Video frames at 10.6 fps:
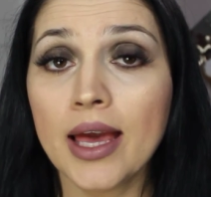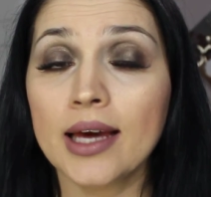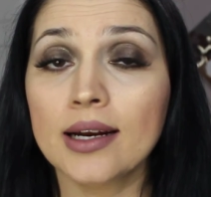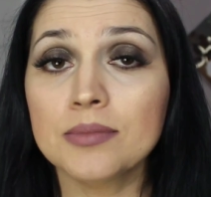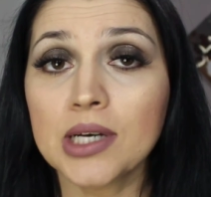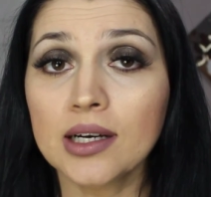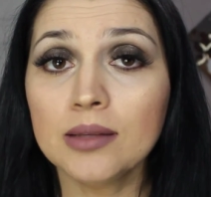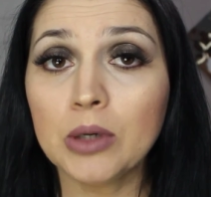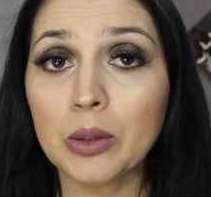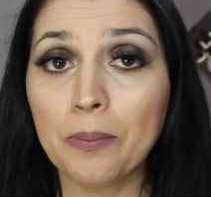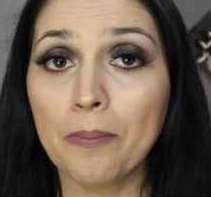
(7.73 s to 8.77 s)
and I'm talking
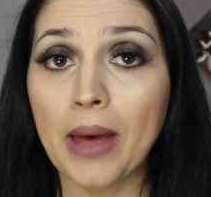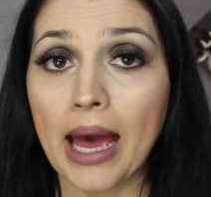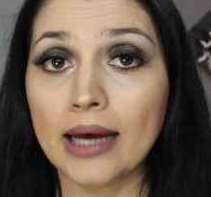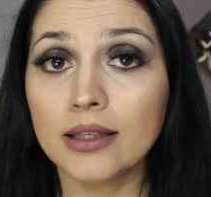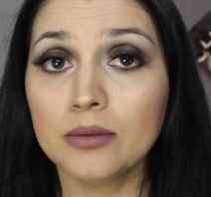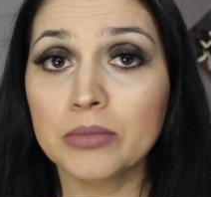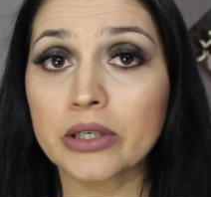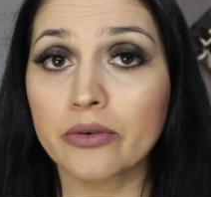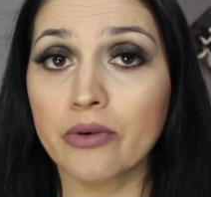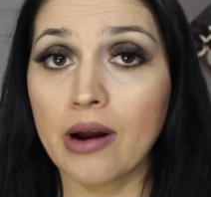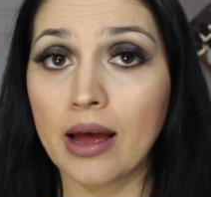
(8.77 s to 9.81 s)
about Pat
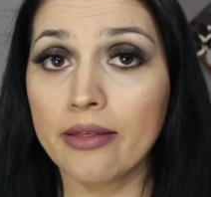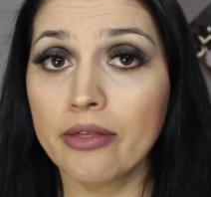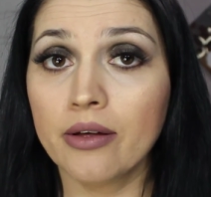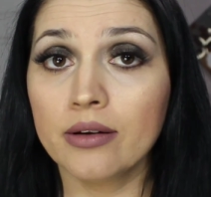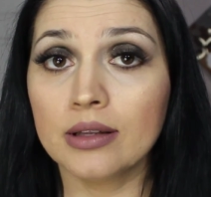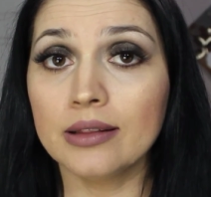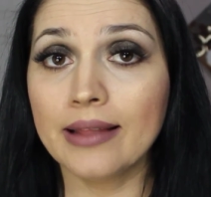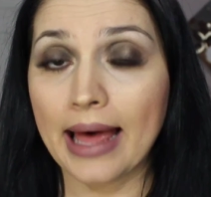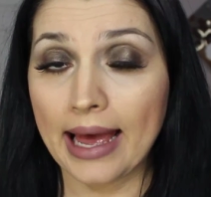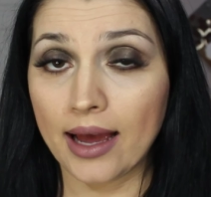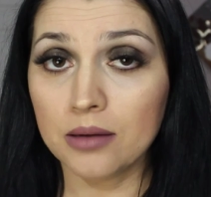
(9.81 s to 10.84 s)
McGrath
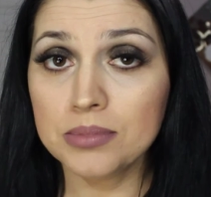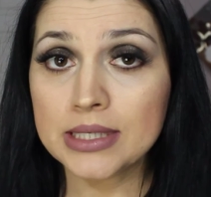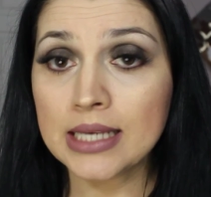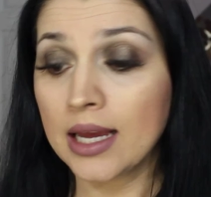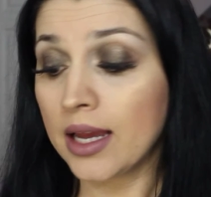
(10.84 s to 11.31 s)
Labs